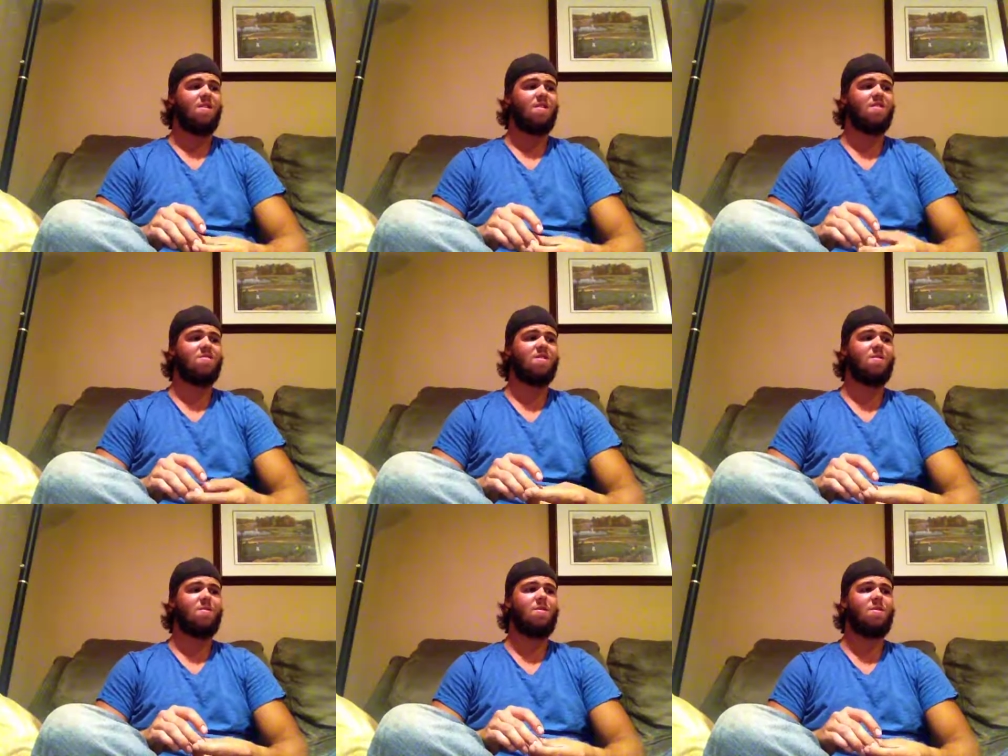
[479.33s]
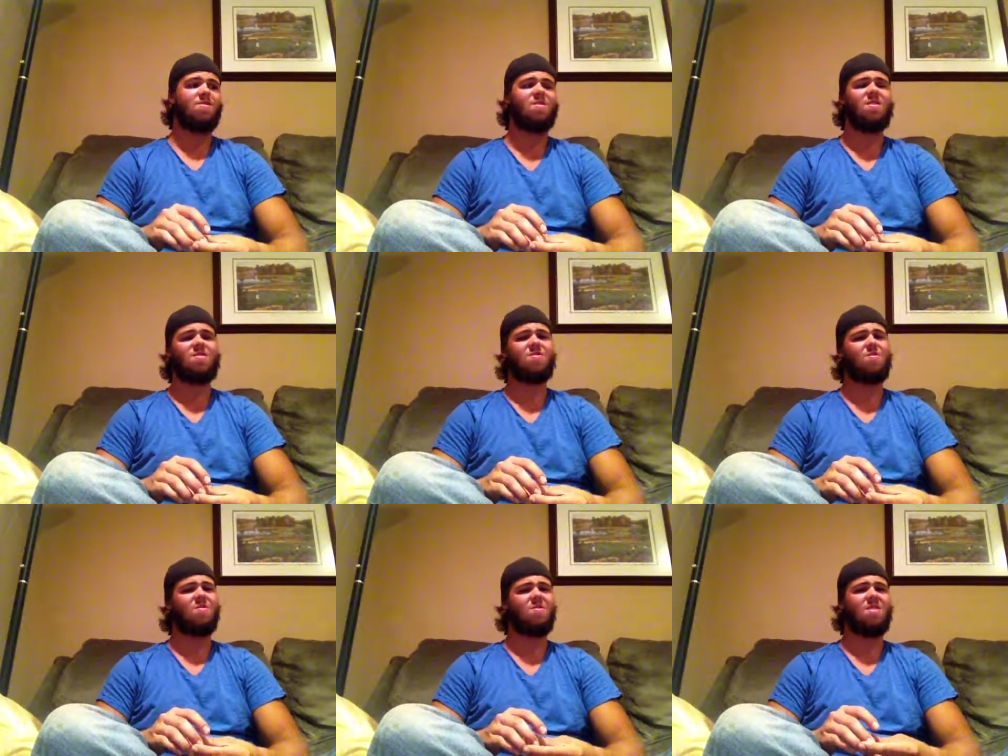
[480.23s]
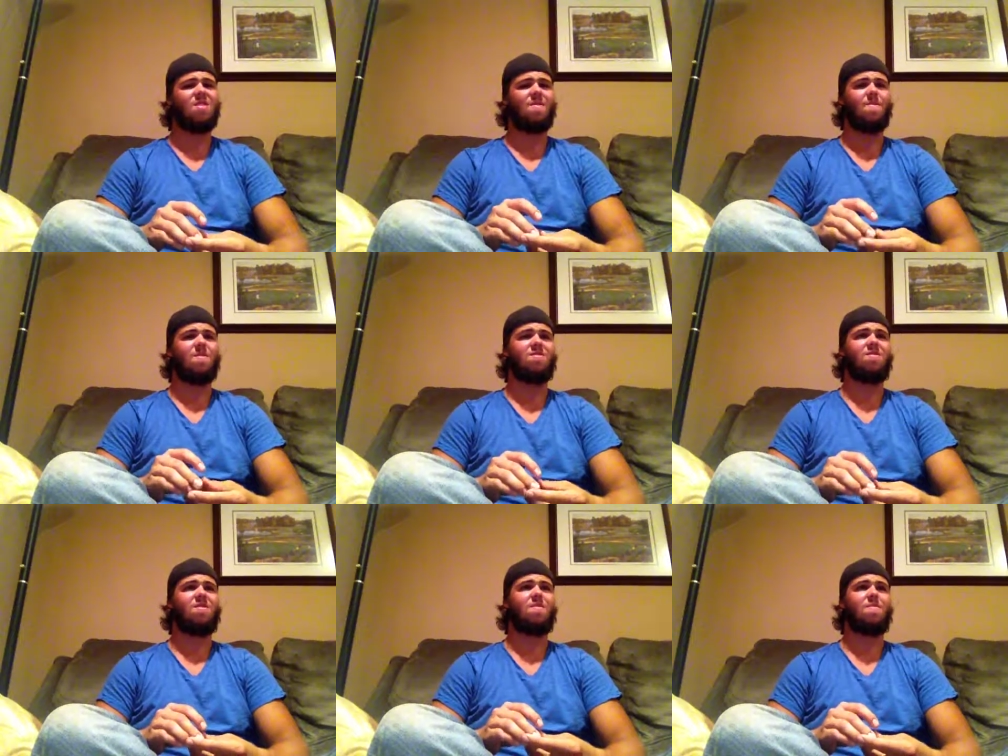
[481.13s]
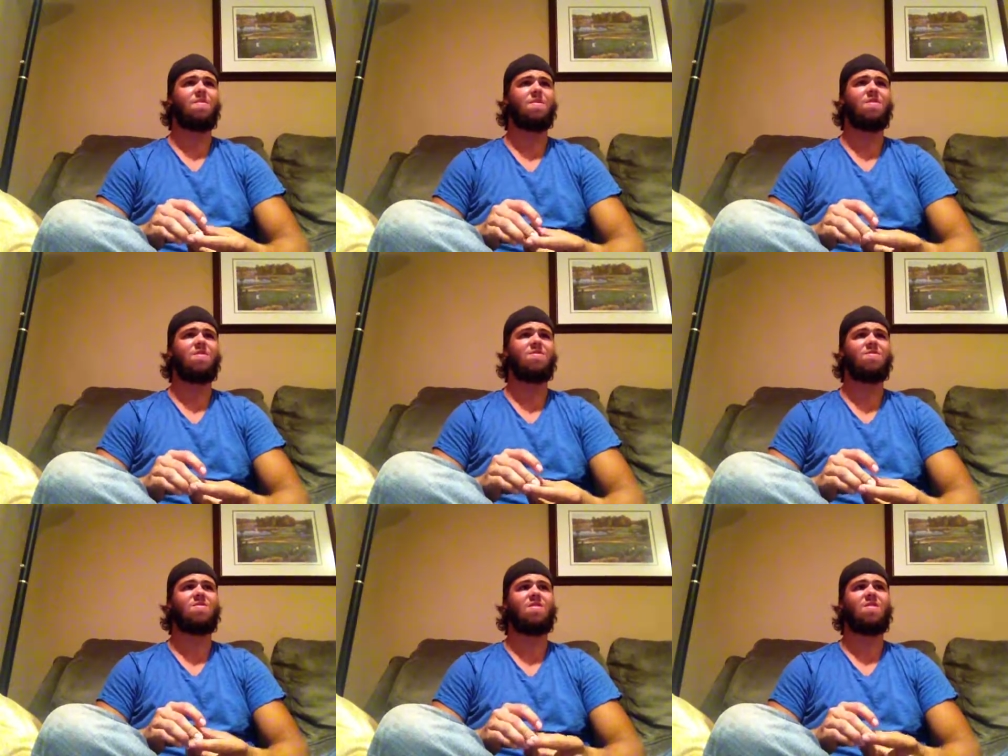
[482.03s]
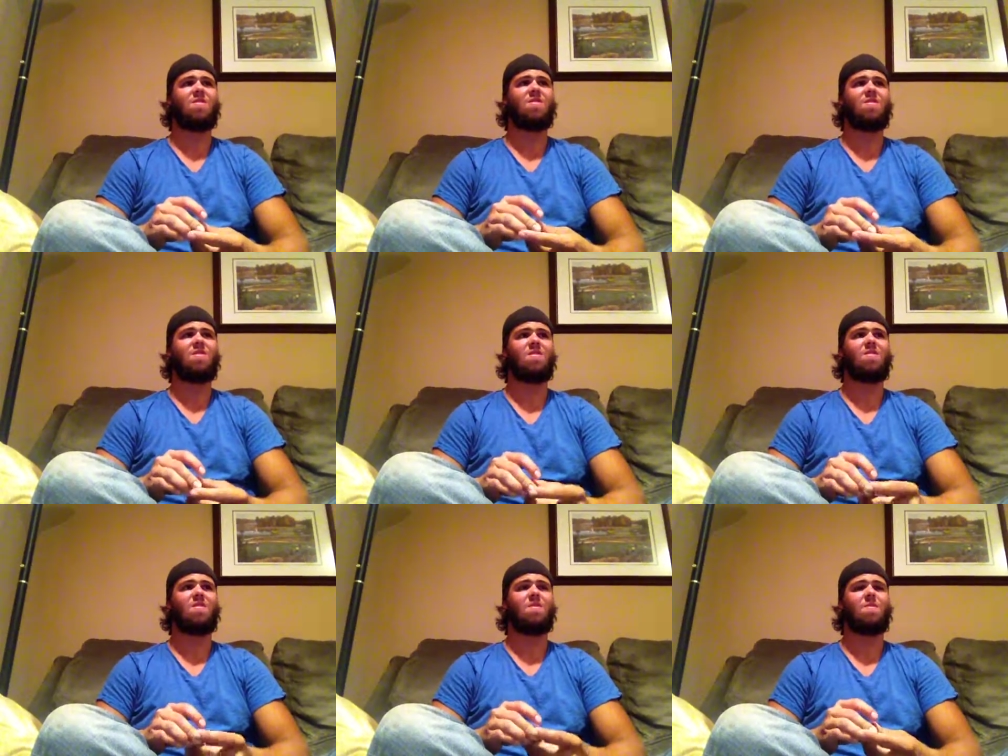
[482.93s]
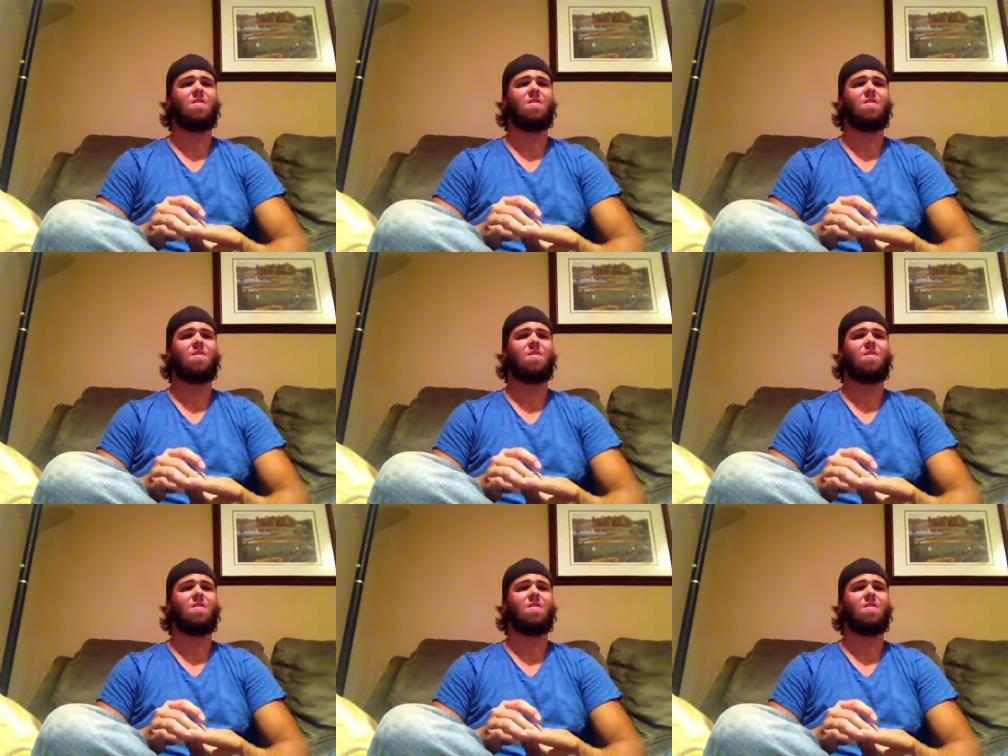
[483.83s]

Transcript: And it's gonna be, it's not a suicide, but it's a pretty interesting dip